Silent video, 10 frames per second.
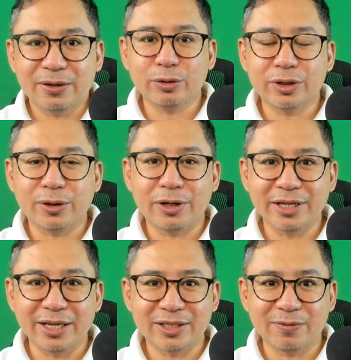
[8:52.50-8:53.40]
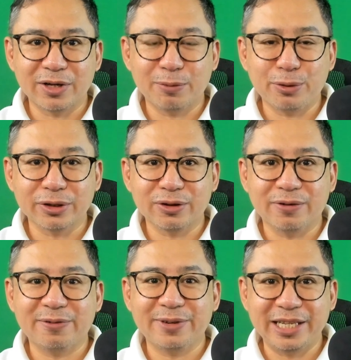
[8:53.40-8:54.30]
Note the contents of the report
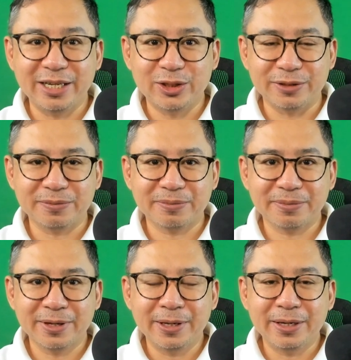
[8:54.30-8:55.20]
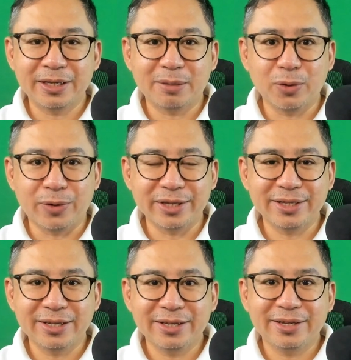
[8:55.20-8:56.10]
of affiliation. Number
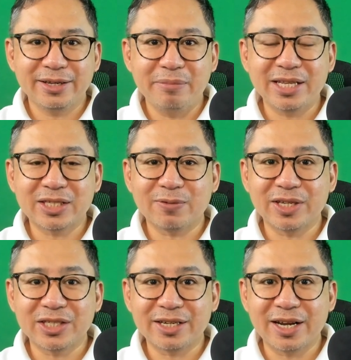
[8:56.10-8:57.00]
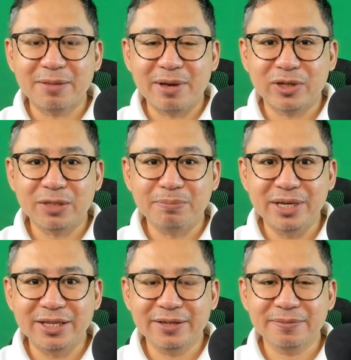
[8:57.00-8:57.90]
one, minutes of the general
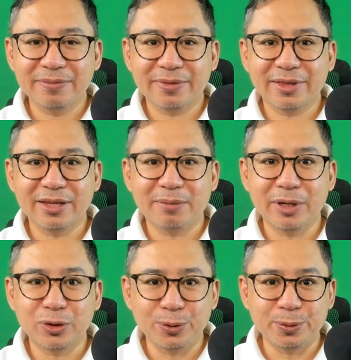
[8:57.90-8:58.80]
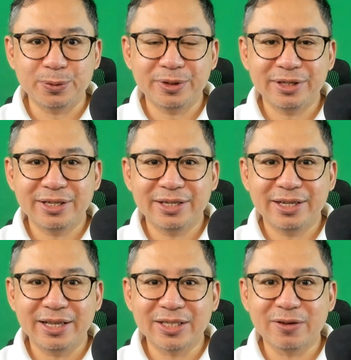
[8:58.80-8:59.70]
membership meeting. Number two,
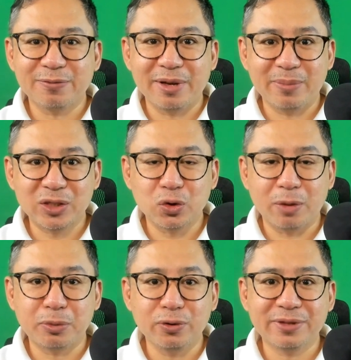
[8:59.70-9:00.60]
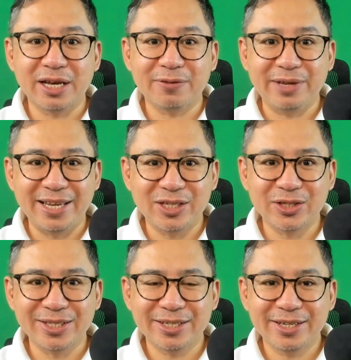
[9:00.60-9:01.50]
list of members who approved the
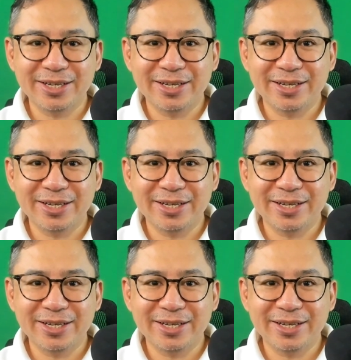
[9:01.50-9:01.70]
affiliation.